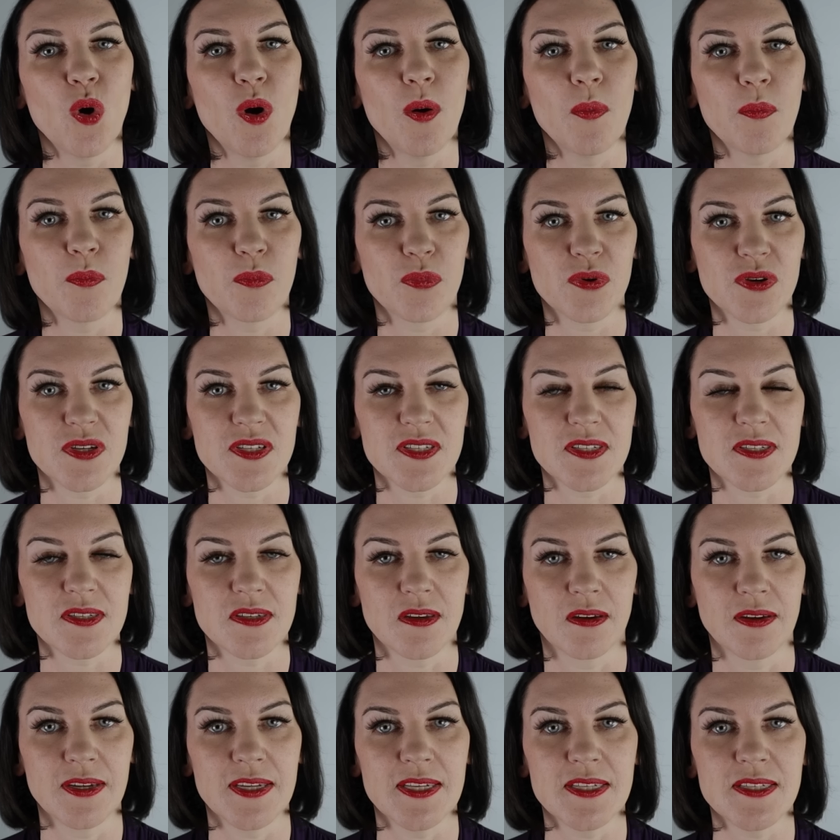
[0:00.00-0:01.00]

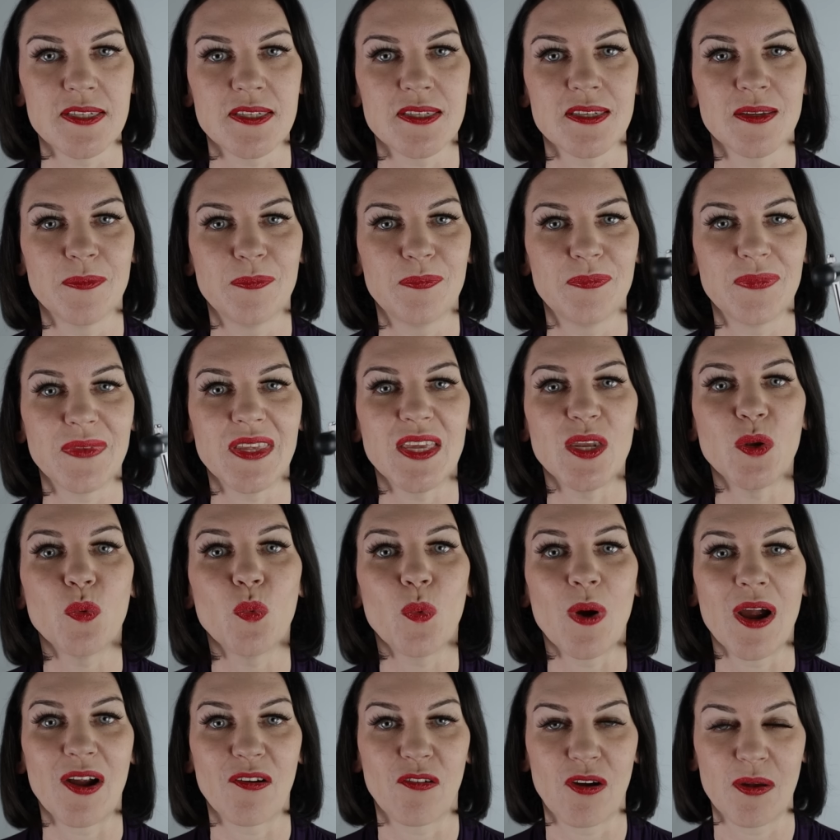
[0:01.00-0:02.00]
precise in
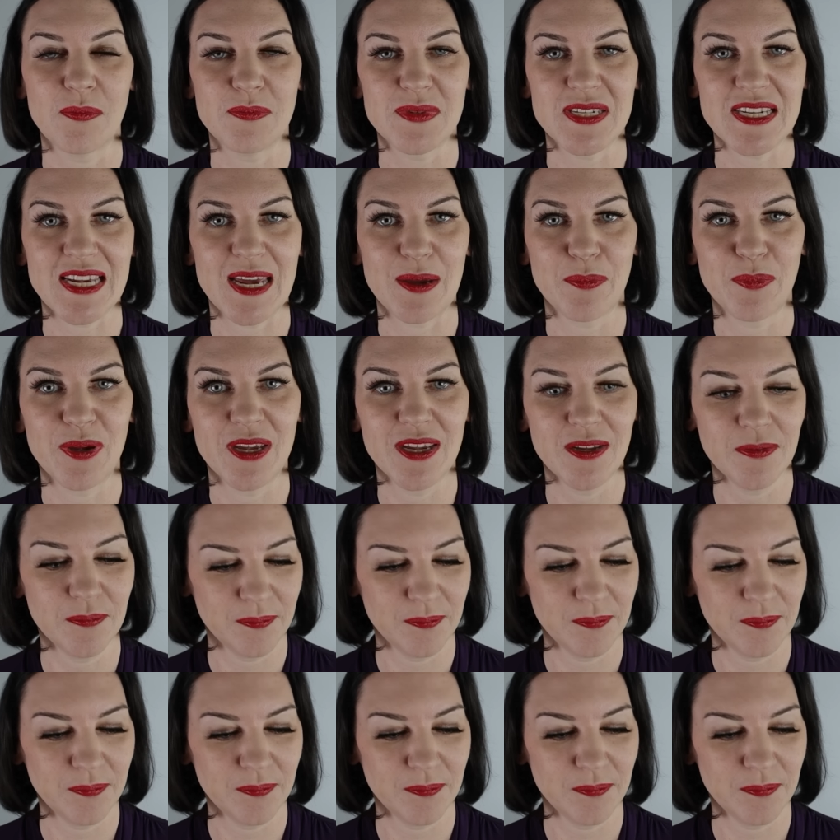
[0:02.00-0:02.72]
where I'm tapping.